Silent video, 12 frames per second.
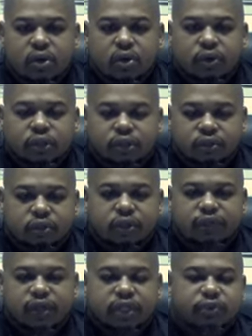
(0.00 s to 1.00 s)
or children
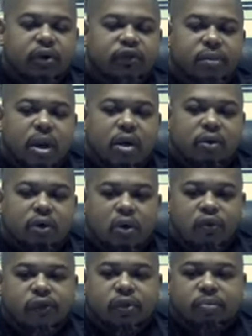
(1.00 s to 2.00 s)
of Israel from all
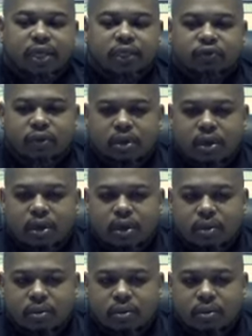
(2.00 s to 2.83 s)
over the place, were